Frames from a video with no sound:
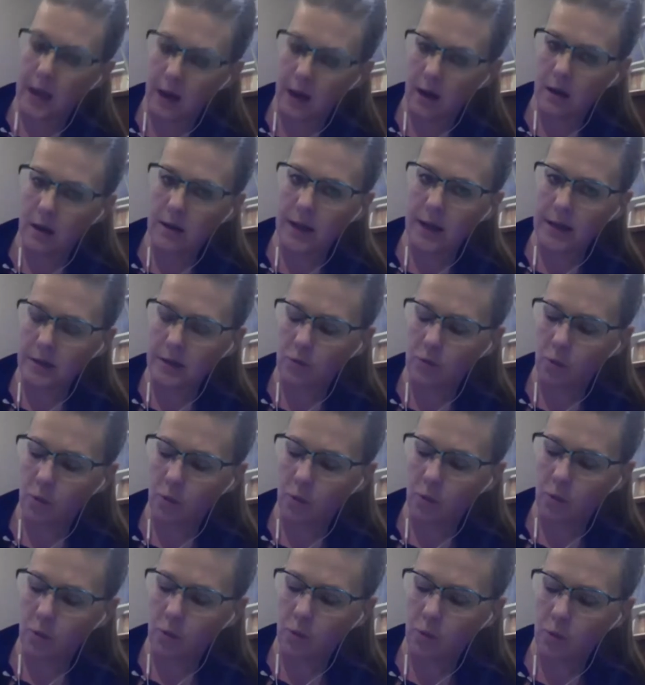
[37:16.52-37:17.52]
That's
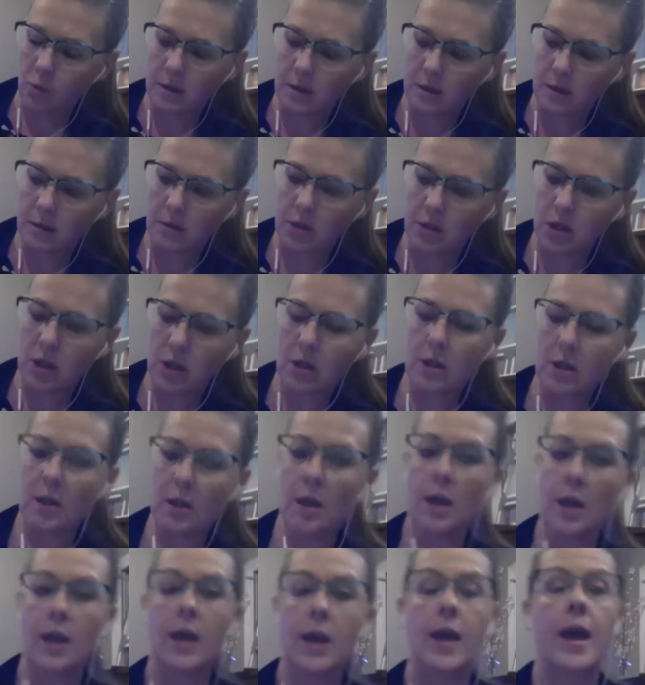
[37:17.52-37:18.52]
one solution.
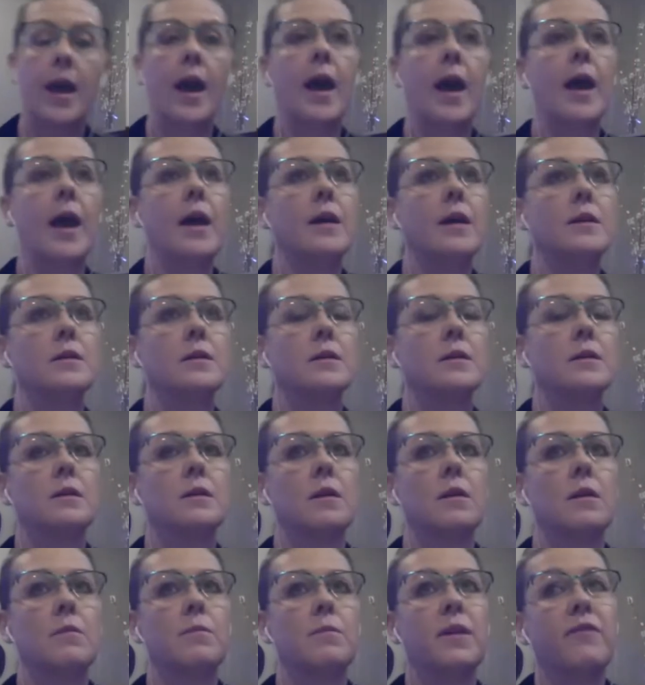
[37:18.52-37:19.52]
And
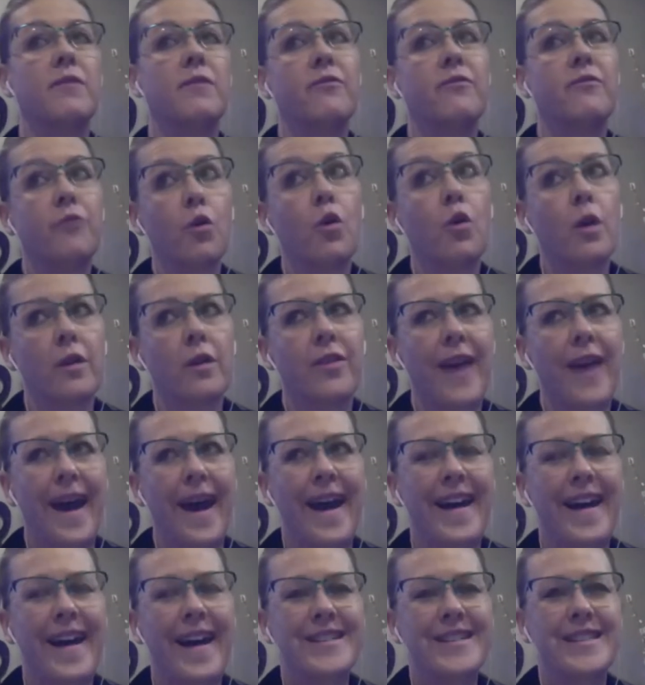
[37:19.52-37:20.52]
before
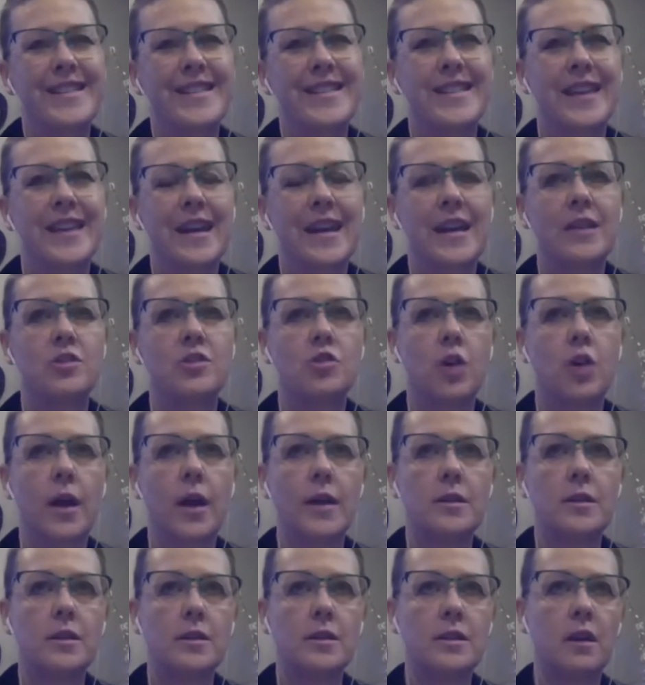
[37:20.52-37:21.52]
that, they tried
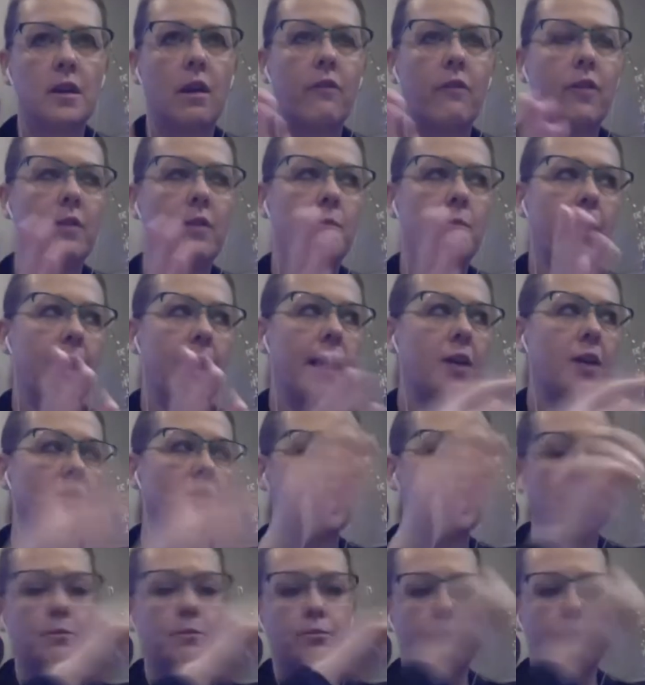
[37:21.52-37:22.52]
to solve it by
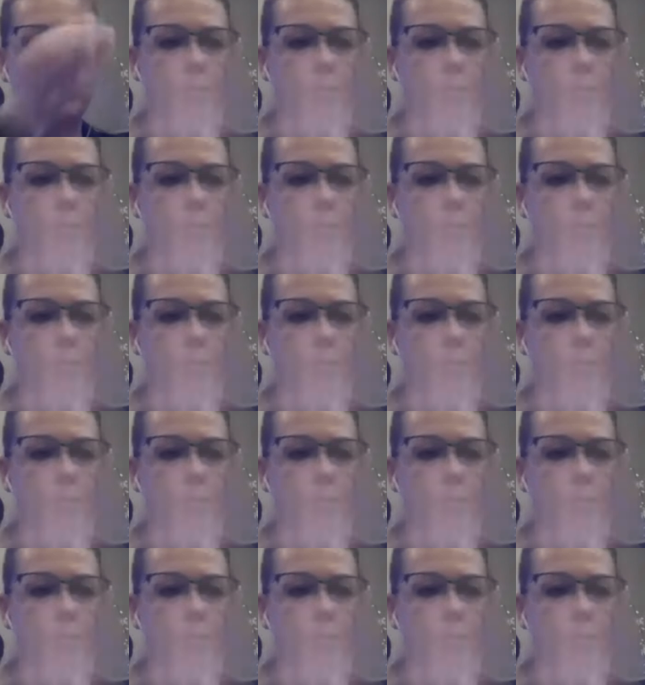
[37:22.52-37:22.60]
actually